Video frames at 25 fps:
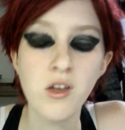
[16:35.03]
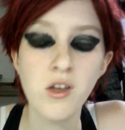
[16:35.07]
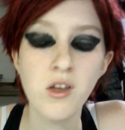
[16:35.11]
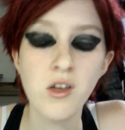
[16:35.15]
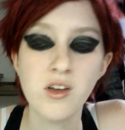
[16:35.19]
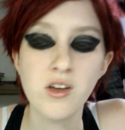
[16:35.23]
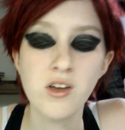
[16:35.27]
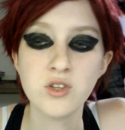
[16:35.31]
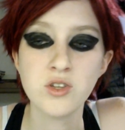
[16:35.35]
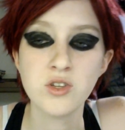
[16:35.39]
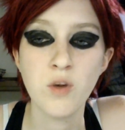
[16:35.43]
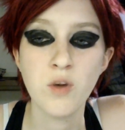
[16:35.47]

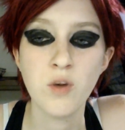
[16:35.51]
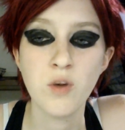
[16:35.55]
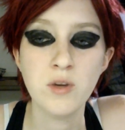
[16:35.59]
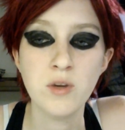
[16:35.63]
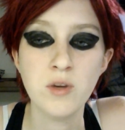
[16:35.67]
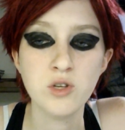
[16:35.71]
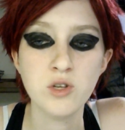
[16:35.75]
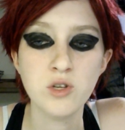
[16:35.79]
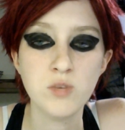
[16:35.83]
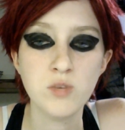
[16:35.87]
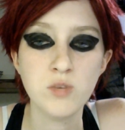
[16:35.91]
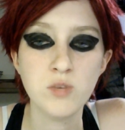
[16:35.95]
So I'm going to do
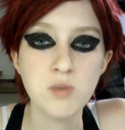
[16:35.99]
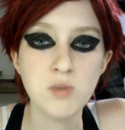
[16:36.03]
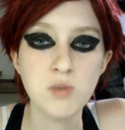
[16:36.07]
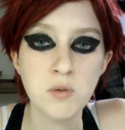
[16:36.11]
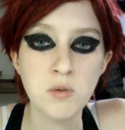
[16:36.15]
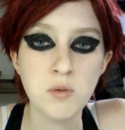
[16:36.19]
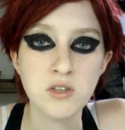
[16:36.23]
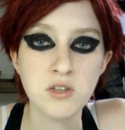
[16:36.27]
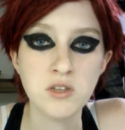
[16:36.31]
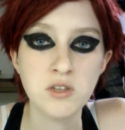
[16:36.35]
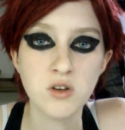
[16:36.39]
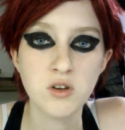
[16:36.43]
piece by piece
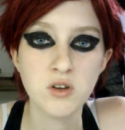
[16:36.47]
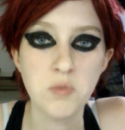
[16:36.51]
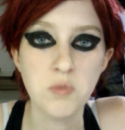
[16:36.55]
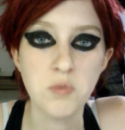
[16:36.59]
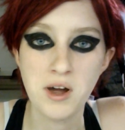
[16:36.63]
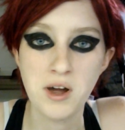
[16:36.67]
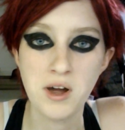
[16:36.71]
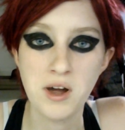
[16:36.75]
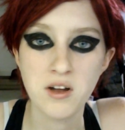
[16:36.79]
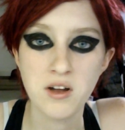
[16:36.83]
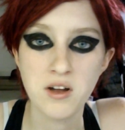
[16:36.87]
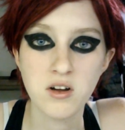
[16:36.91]
up and back,
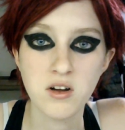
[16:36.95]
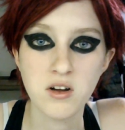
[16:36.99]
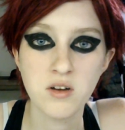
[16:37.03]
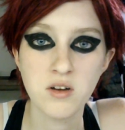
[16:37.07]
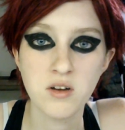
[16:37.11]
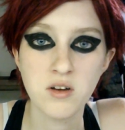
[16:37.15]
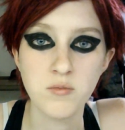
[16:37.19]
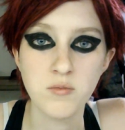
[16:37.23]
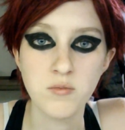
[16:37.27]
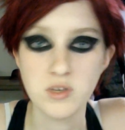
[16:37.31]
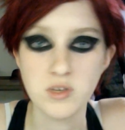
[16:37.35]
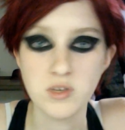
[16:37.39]

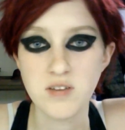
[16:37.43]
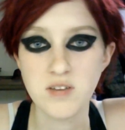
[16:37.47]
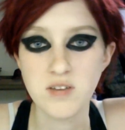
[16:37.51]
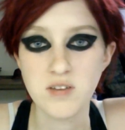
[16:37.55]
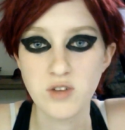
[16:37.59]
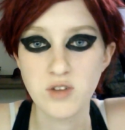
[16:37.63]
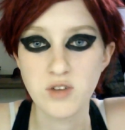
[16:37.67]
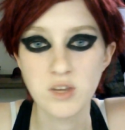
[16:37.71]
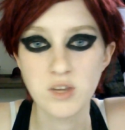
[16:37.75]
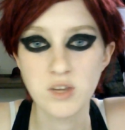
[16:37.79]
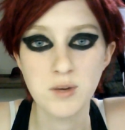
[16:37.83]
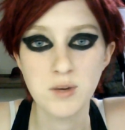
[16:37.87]
because I have to look at
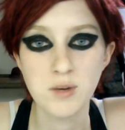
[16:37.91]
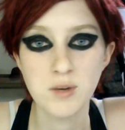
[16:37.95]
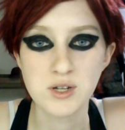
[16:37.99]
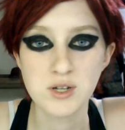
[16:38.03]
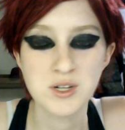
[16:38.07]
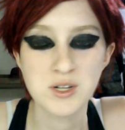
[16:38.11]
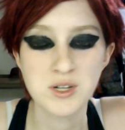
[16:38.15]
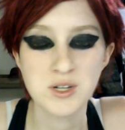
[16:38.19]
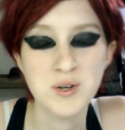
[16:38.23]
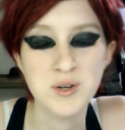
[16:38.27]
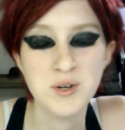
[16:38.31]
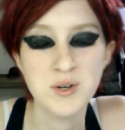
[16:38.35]
the picture
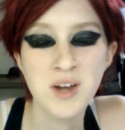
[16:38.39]
too.